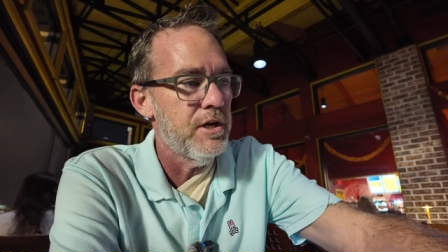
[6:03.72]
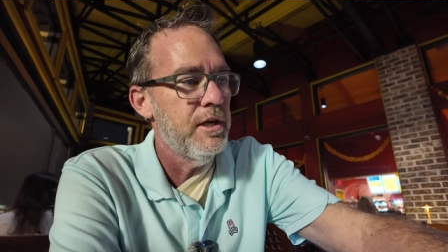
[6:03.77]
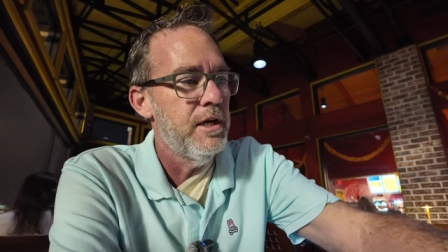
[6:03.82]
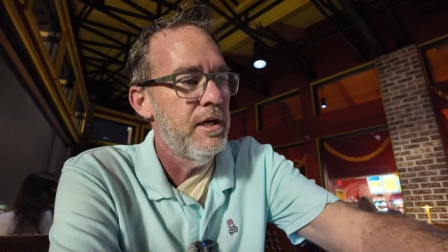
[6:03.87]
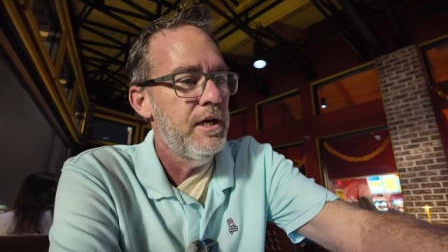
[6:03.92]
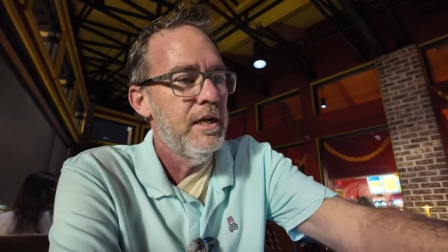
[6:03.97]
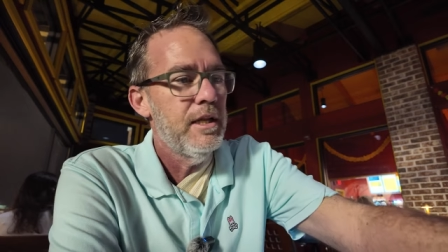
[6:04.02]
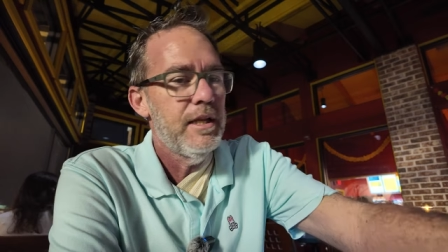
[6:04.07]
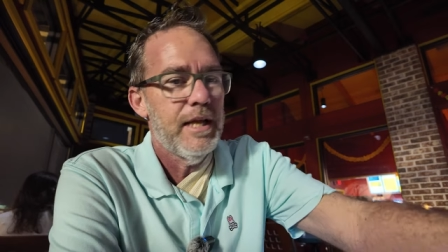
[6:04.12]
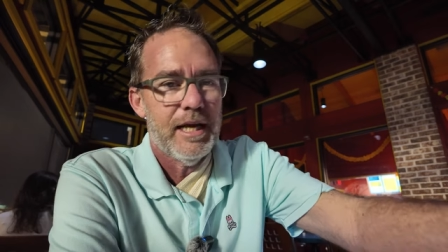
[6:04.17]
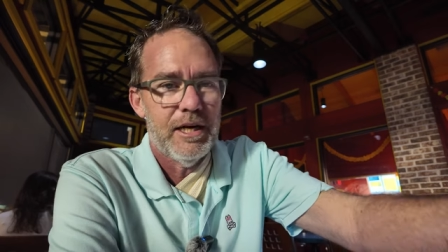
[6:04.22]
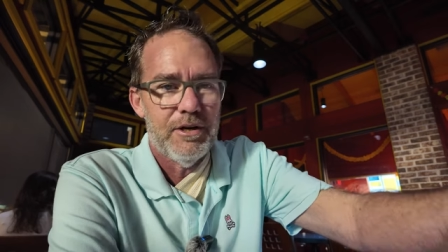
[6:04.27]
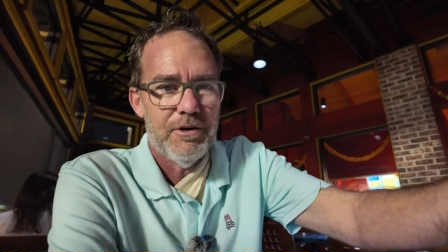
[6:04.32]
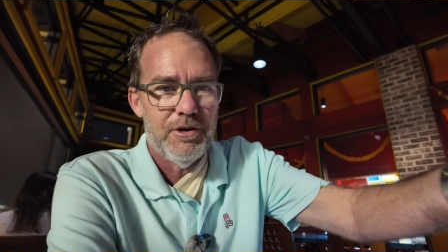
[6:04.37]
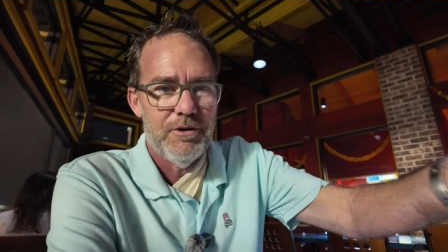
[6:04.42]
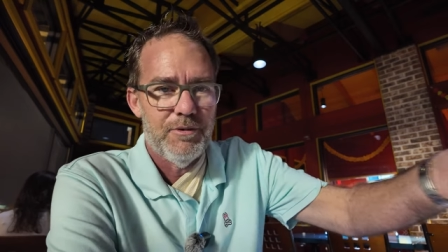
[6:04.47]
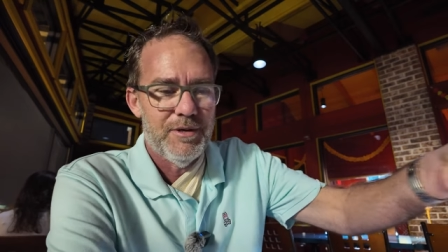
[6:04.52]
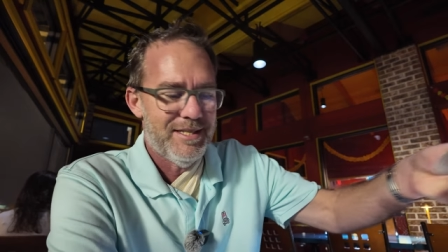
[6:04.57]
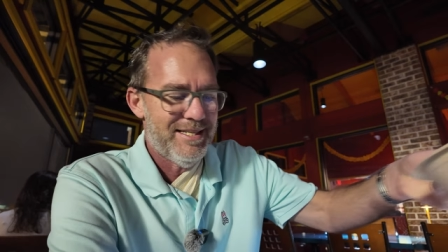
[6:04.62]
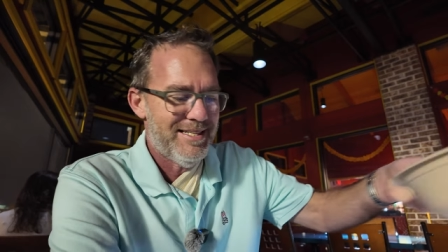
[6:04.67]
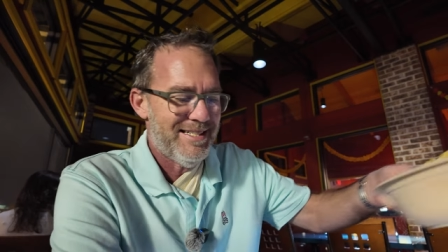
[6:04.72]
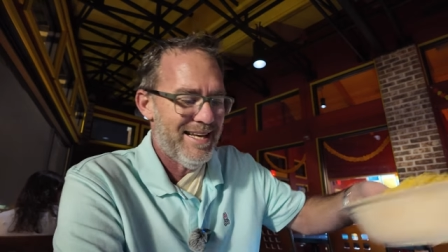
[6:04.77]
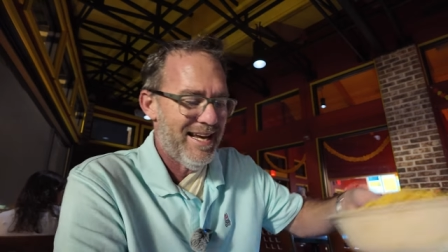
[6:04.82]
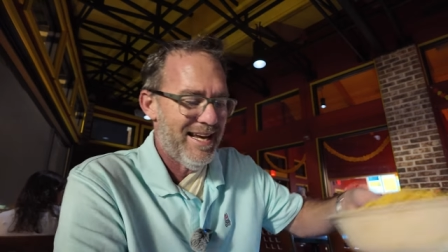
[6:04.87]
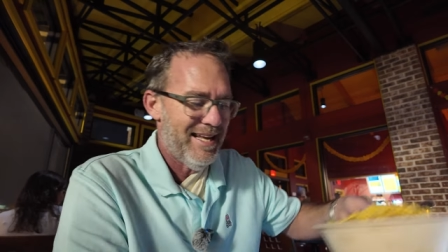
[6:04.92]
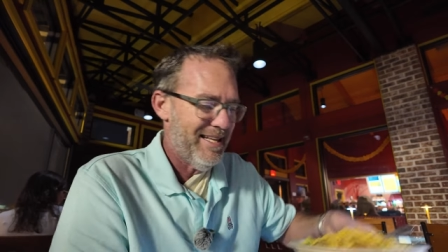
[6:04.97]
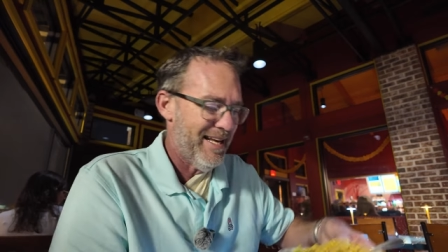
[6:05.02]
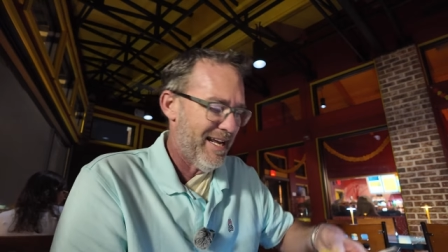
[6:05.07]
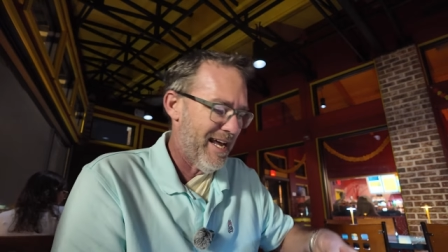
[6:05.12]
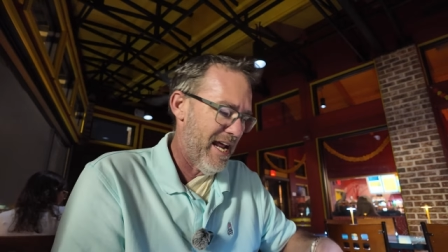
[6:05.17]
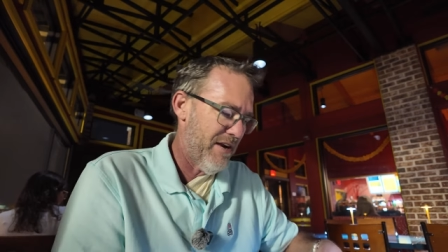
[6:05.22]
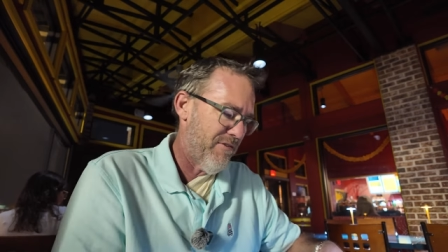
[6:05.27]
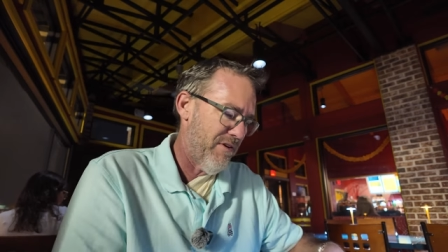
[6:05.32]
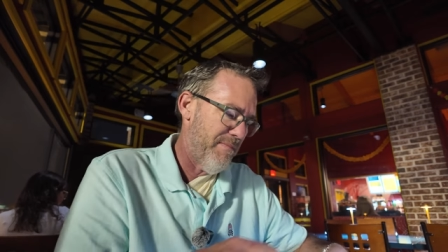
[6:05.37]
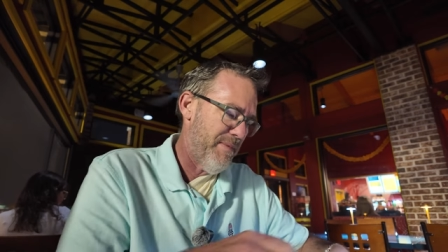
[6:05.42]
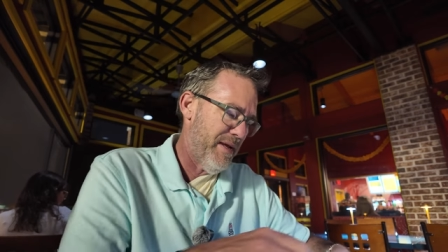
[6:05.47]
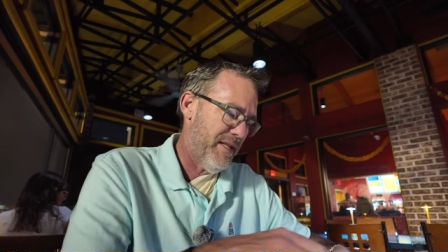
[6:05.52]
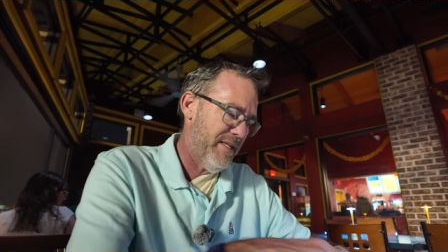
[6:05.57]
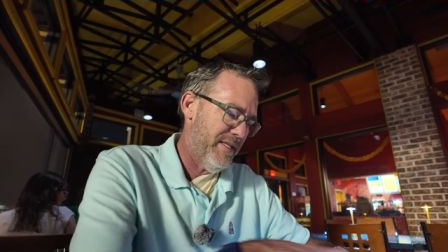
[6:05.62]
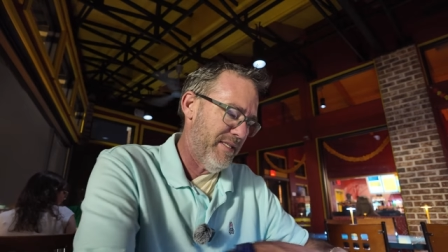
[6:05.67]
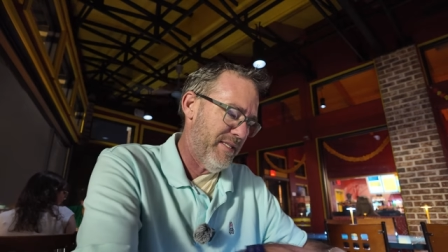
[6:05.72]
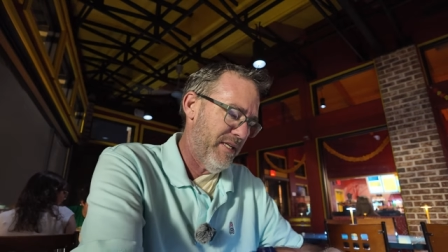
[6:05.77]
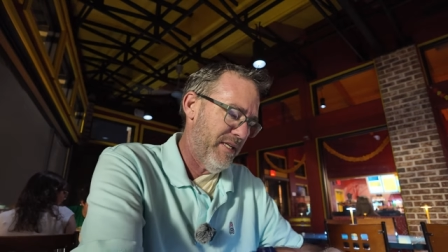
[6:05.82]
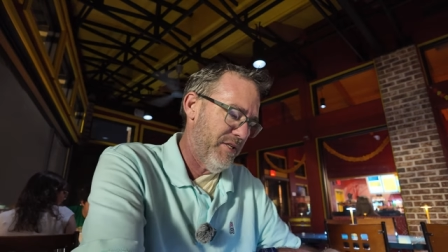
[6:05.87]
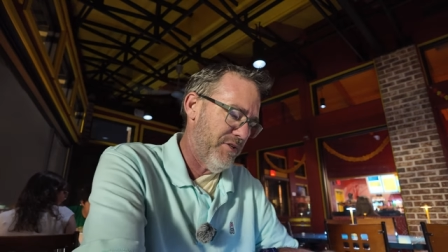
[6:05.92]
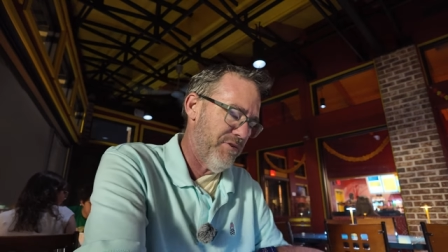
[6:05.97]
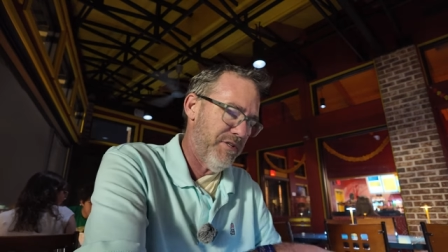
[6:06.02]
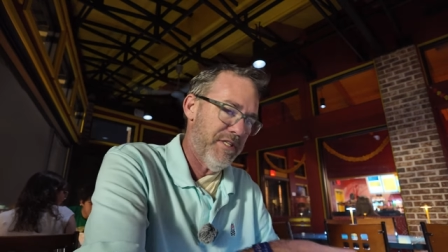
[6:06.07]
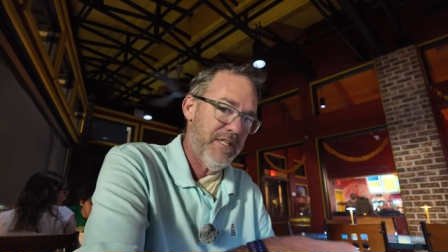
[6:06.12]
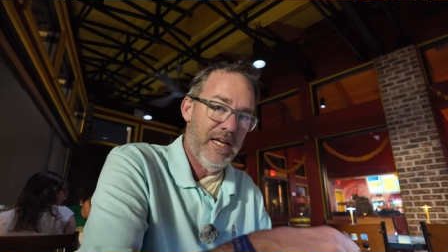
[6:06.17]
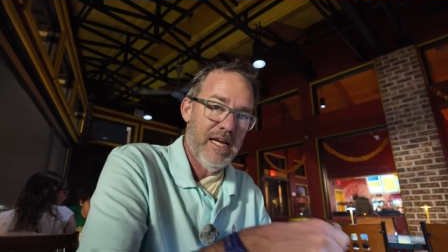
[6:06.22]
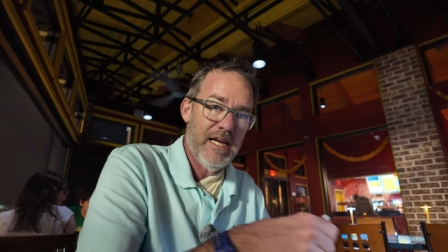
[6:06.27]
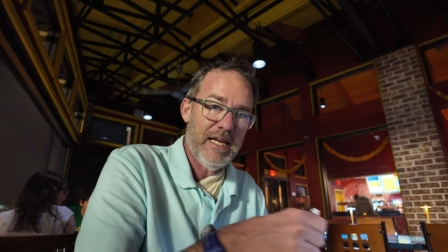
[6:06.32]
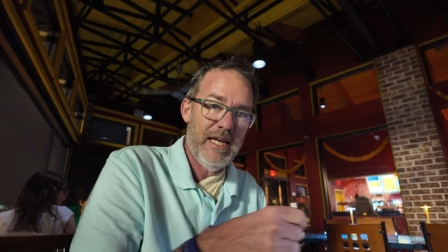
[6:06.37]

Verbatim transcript: one. Like, I don't know what to say. How do I make this interesting?